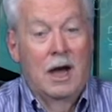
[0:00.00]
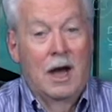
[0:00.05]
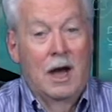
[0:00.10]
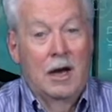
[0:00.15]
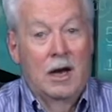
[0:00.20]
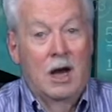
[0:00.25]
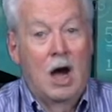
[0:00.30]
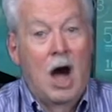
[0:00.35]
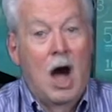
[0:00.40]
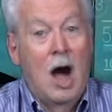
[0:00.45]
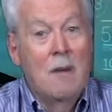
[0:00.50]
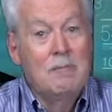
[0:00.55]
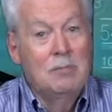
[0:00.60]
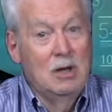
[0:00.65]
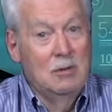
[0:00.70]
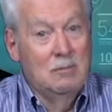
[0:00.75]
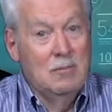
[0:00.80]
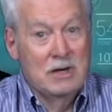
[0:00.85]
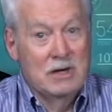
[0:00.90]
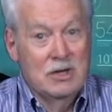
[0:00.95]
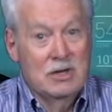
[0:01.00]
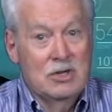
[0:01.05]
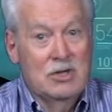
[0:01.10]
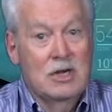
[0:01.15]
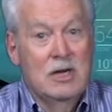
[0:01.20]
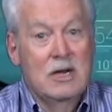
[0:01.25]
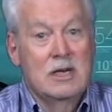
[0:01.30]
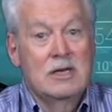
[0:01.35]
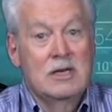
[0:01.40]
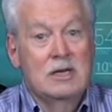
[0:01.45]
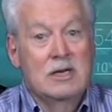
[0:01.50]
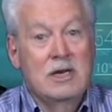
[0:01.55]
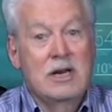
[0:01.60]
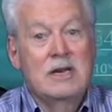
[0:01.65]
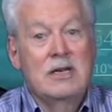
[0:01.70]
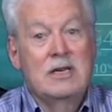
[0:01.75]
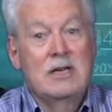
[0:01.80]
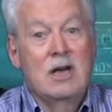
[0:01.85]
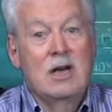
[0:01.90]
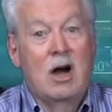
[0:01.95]
An optimist
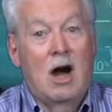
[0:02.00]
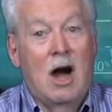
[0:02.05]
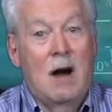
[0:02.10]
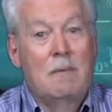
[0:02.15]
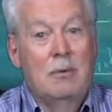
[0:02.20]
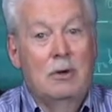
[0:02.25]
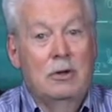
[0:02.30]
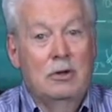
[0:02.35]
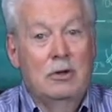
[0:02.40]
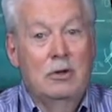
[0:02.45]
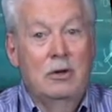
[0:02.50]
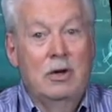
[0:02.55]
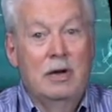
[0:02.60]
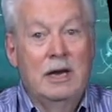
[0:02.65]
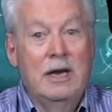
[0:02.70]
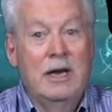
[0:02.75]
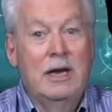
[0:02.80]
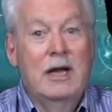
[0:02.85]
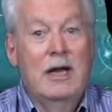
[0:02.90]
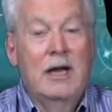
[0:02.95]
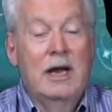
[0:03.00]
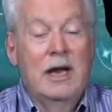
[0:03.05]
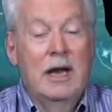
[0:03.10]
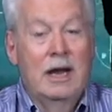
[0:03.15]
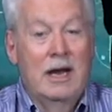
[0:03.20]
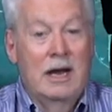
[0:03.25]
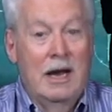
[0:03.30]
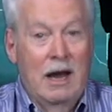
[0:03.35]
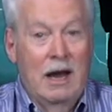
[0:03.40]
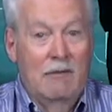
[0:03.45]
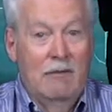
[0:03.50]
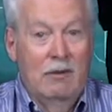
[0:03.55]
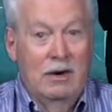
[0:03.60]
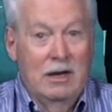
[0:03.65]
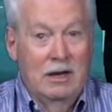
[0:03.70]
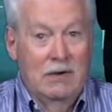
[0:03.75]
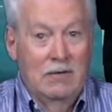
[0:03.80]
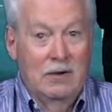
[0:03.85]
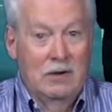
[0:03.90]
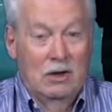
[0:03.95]
sees the opportunity in every
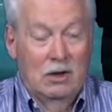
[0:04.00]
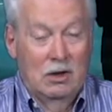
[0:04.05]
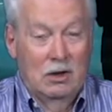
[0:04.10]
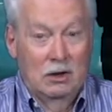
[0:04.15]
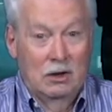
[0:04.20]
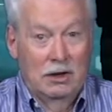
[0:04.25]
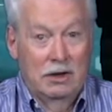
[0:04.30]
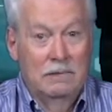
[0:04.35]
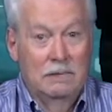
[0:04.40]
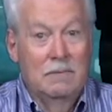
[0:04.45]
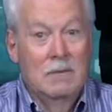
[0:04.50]
difficulty.